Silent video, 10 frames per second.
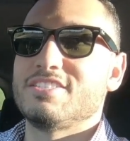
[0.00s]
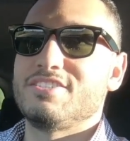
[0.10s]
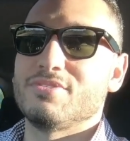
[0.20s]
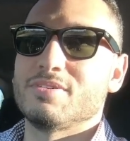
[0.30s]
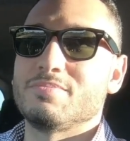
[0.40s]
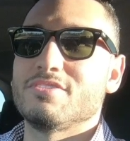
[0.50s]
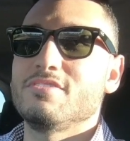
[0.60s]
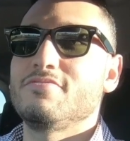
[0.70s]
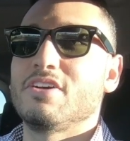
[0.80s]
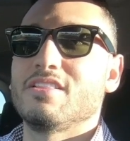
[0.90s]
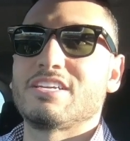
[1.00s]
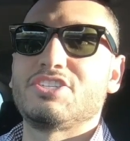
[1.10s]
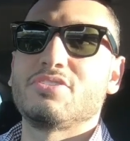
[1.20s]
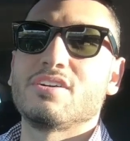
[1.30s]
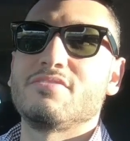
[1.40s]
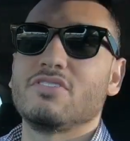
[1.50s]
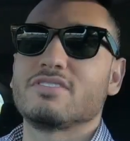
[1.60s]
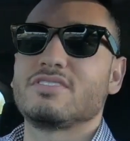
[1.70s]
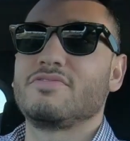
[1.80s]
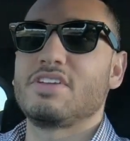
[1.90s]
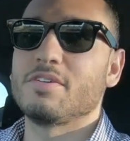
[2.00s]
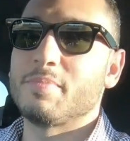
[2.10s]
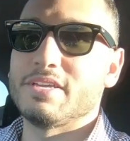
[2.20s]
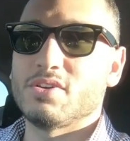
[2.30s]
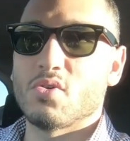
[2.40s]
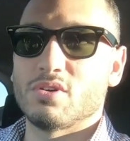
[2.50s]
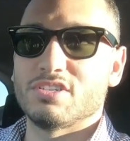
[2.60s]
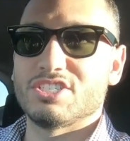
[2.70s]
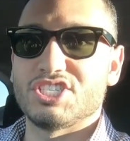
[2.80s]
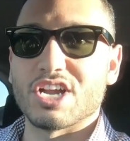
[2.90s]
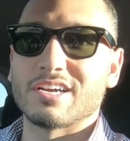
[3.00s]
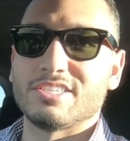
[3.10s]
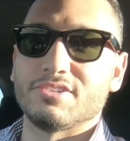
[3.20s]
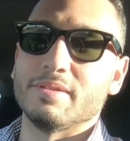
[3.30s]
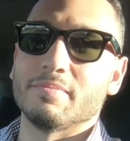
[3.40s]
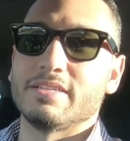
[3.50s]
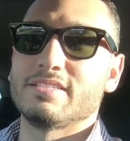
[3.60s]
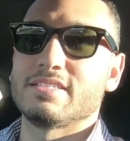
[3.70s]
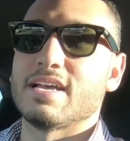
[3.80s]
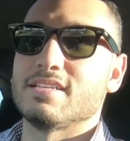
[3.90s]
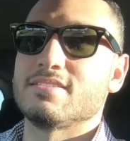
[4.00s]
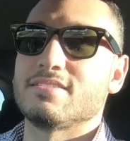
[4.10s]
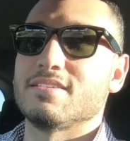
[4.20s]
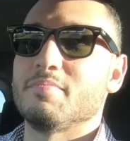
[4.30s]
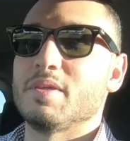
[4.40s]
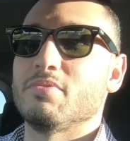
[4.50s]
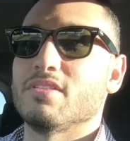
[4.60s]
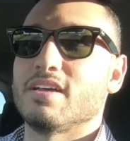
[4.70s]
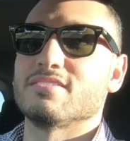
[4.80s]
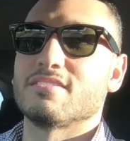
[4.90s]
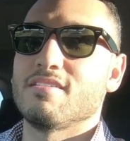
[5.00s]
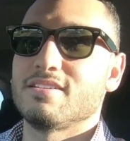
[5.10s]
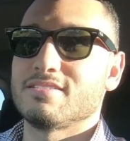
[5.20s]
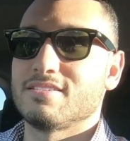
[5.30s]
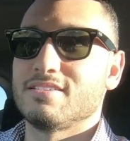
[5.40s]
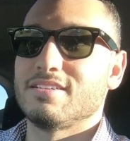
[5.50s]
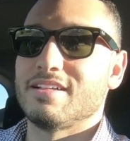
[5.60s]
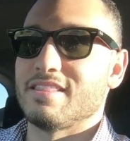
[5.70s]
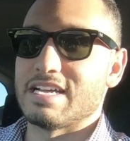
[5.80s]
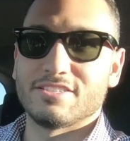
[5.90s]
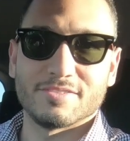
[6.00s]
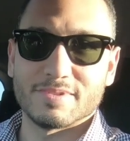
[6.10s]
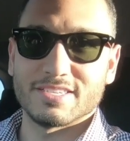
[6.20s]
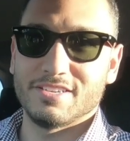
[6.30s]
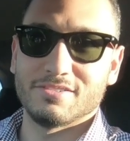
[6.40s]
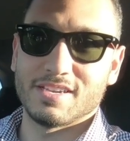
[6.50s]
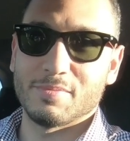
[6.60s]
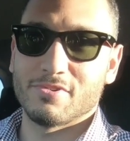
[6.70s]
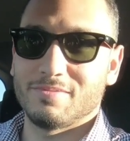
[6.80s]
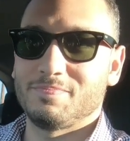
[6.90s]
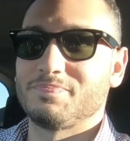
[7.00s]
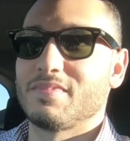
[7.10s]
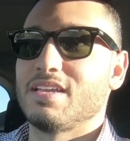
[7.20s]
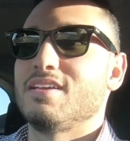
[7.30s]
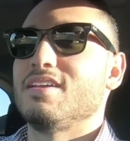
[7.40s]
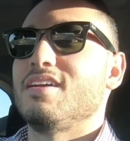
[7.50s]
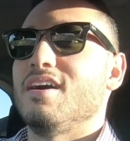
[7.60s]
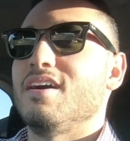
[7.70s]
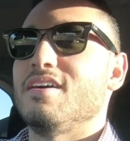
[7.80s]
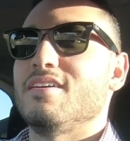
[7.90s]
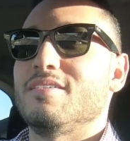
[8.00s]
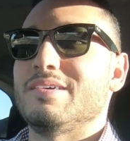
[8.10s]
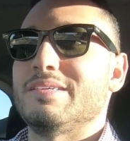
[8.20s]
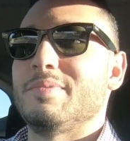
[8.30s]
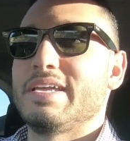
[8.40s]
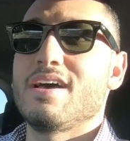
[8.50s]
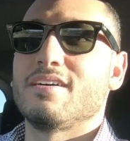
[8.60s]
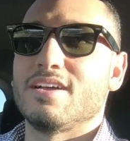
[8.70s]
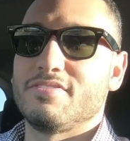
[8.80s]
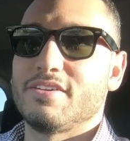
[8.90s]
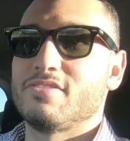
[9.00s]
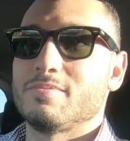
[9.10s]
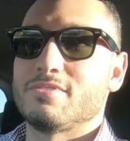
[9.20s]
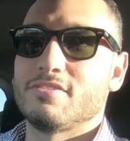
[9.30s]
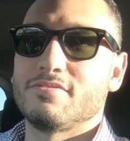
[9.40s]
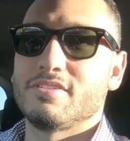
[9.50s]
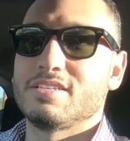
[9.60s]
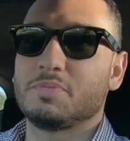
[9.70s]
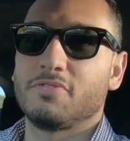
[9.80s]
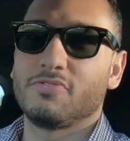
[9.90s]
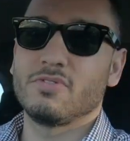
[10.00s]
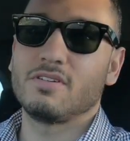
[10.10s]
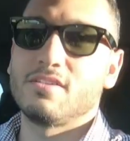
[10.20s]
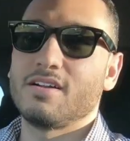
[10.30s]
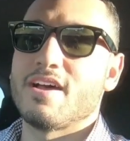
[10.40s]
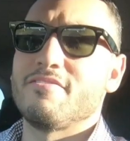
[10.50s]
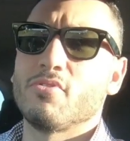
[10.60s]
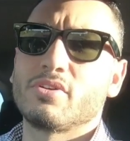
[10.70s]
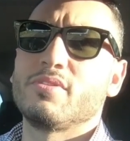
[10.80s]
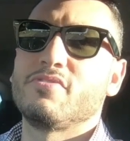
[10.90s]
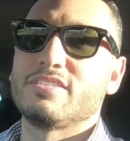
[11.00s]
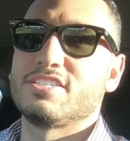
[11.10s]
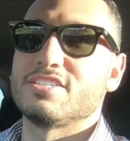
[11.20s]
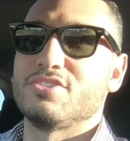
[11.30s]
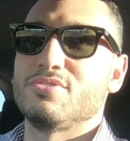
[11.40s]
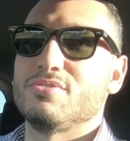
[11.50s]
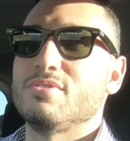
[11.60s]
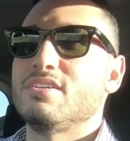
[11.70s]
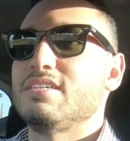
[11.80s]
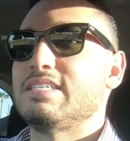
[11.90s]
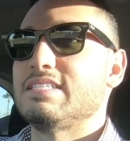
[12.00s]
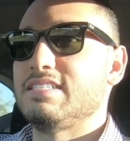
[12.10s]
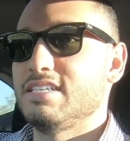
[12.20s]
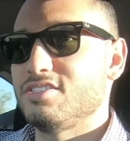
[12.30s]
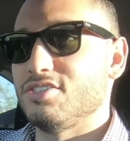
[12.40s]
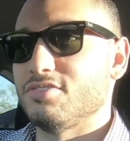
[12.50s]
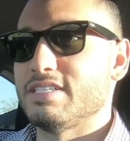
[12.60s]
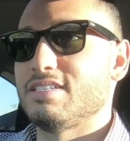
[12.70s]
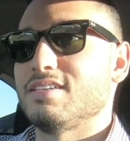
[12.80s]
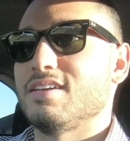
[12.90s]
to observe electroconvulsive therapy, or shock treatment, as some people like to call it. That term isn't used anymore. But yeah, I've never observed this before. I've worked with physicians who did do it,